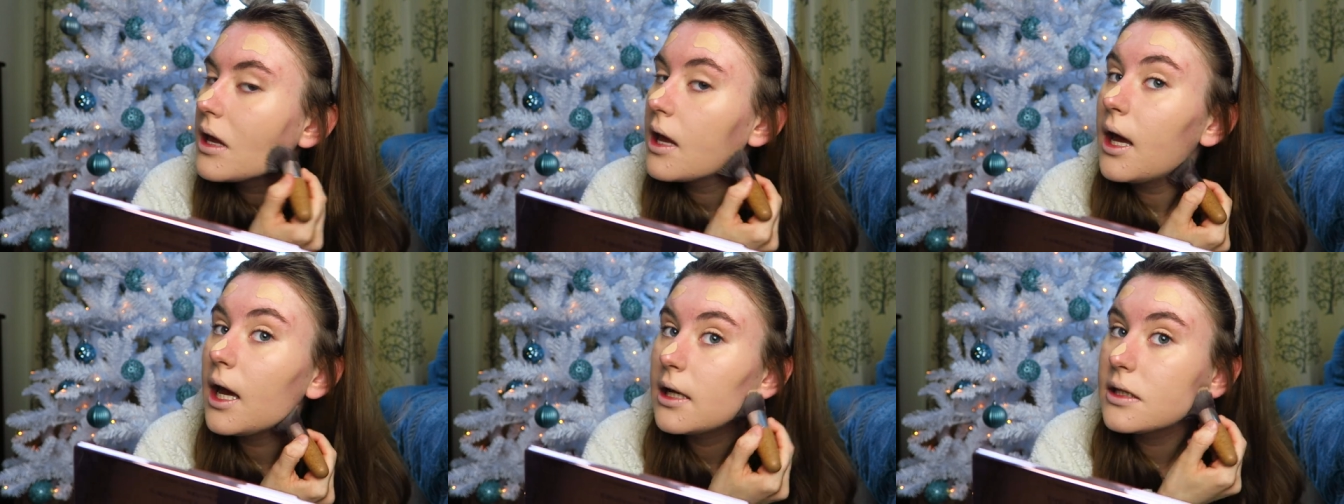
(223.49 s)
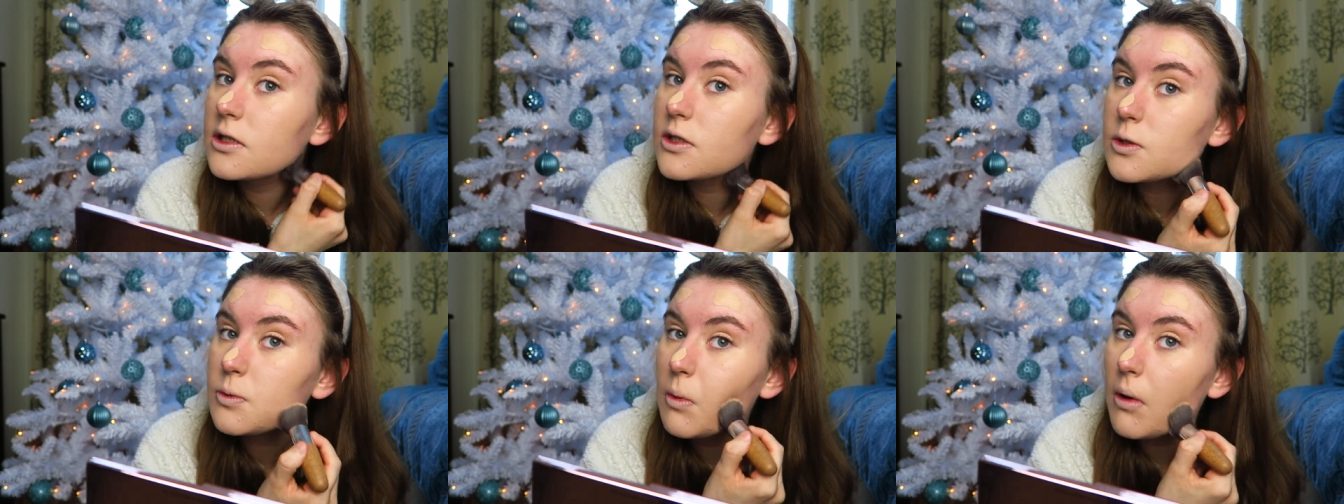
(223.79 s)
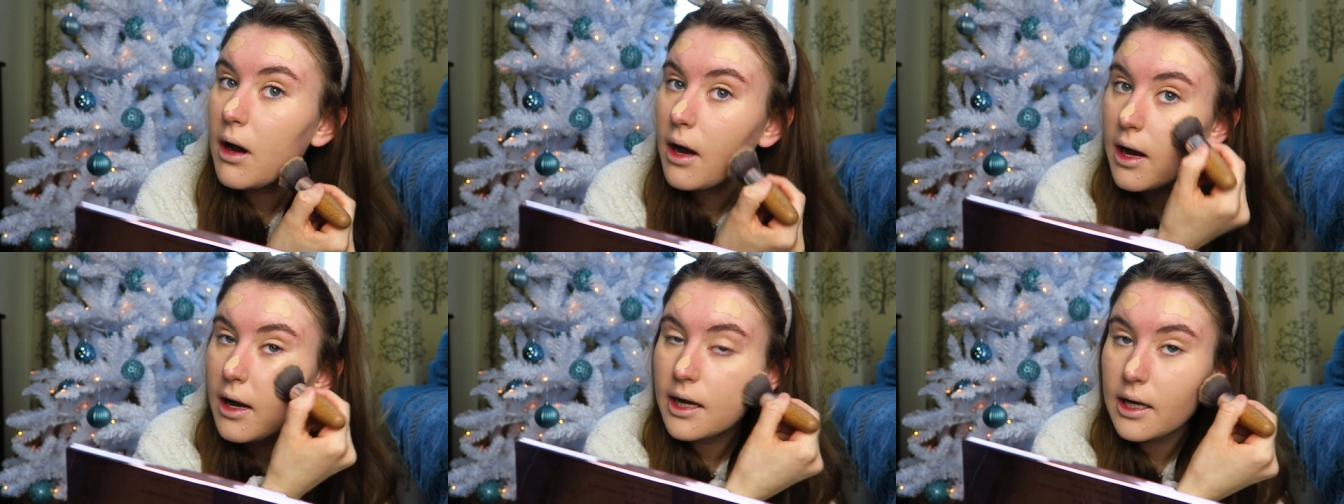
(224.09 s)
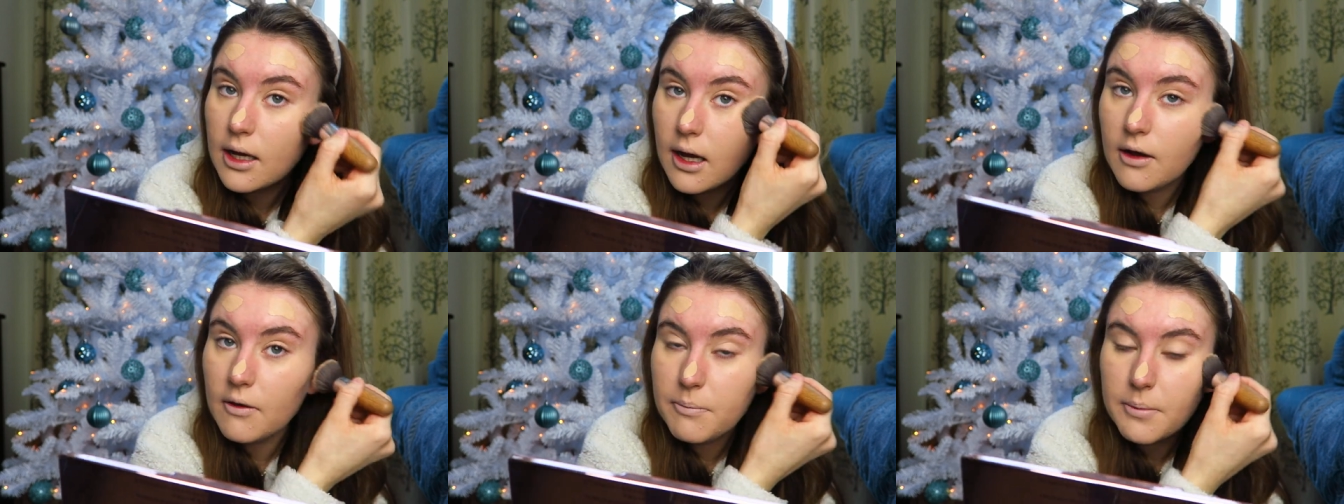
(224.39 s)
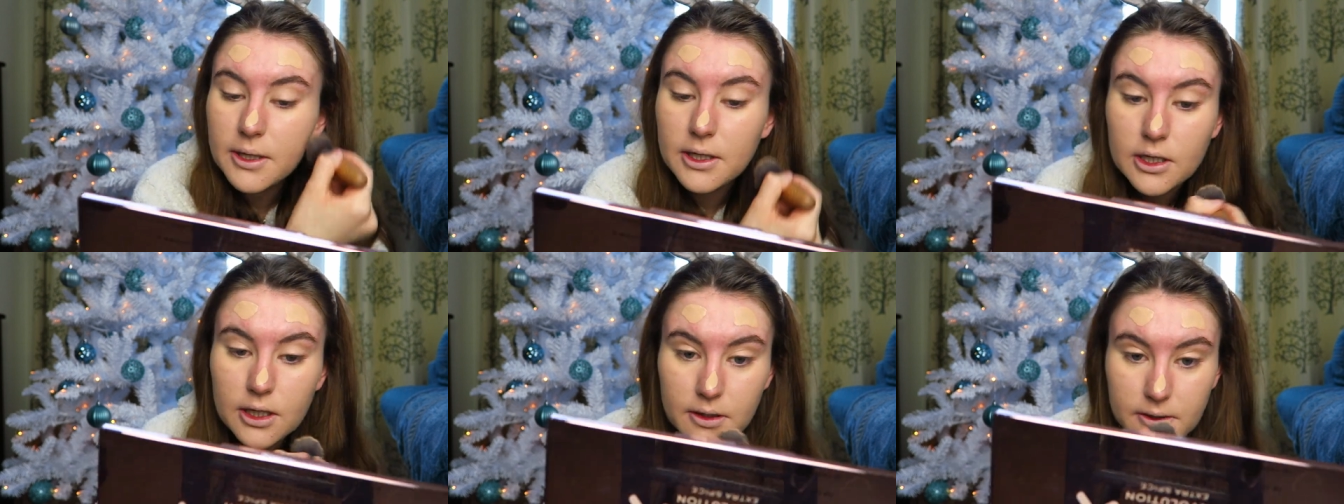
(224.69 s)
Hence why I've
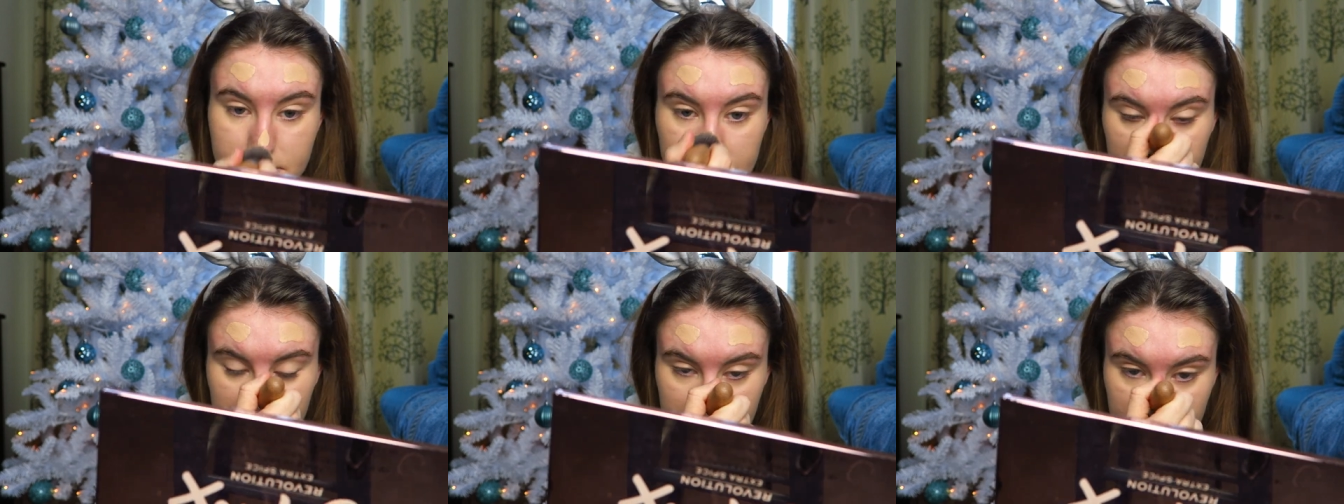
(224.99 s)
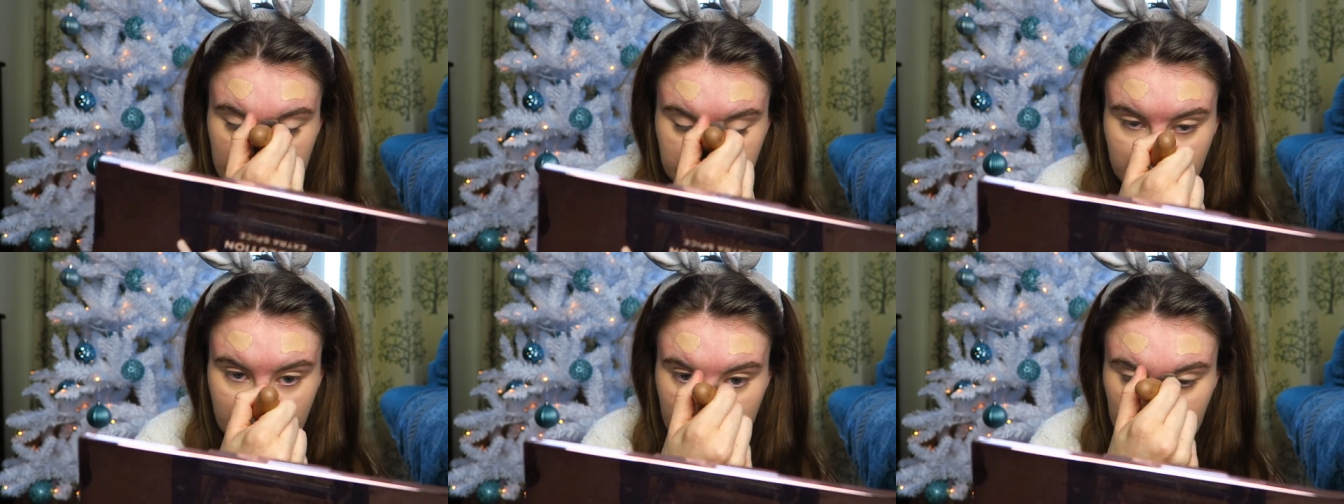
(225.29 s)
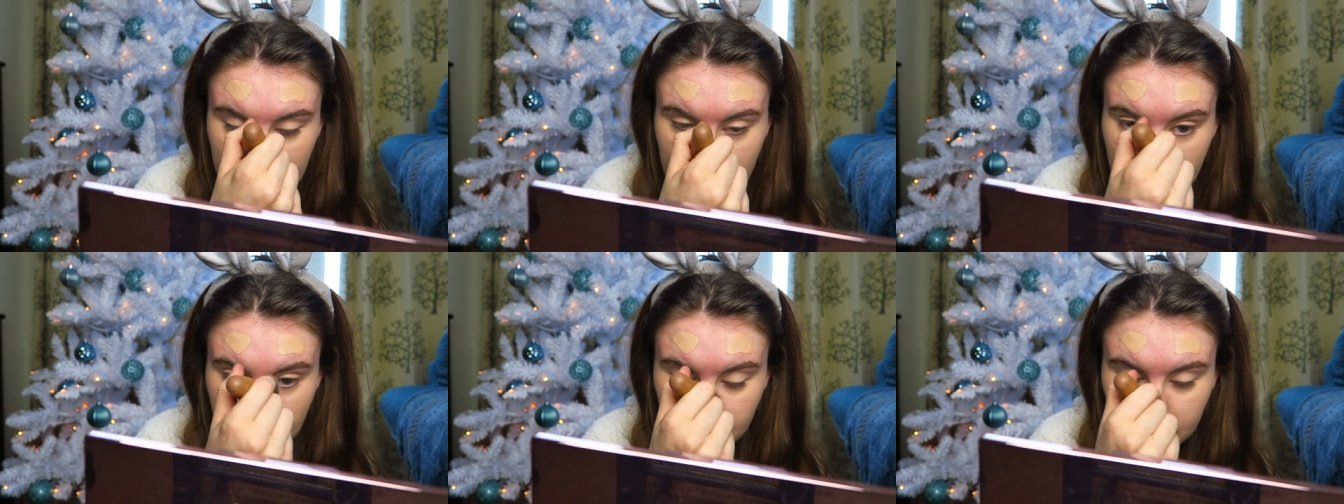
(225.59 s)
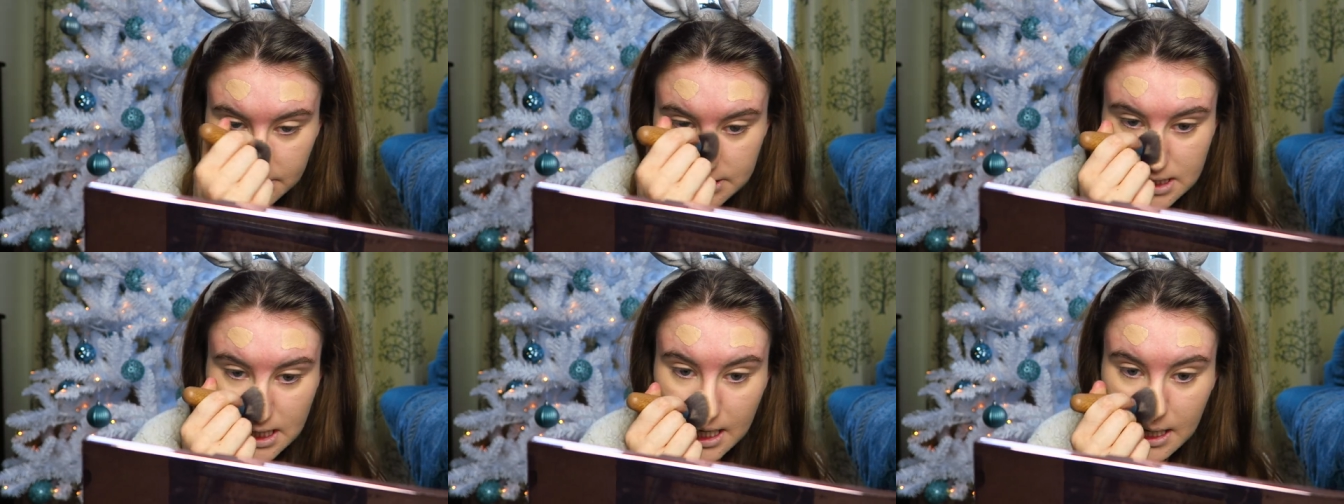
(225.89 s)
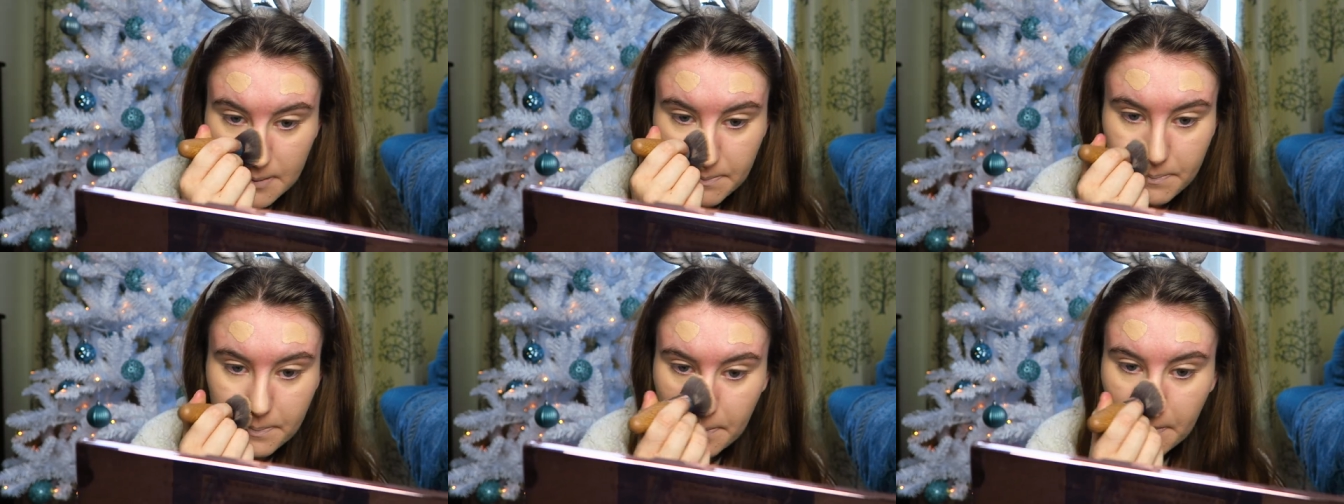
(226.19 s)
been using this palette every
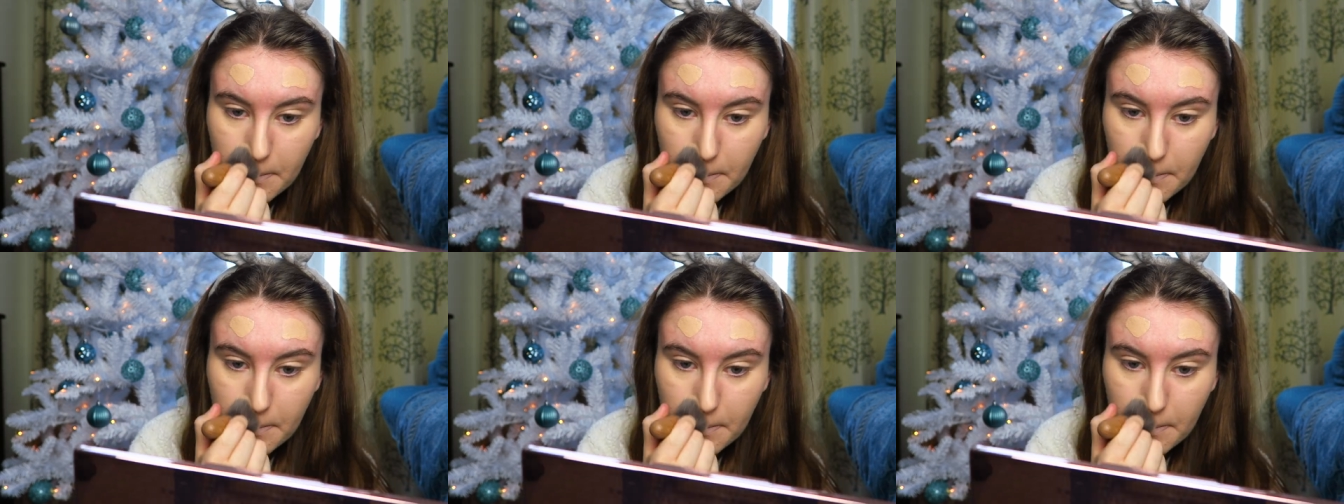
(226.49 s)
day,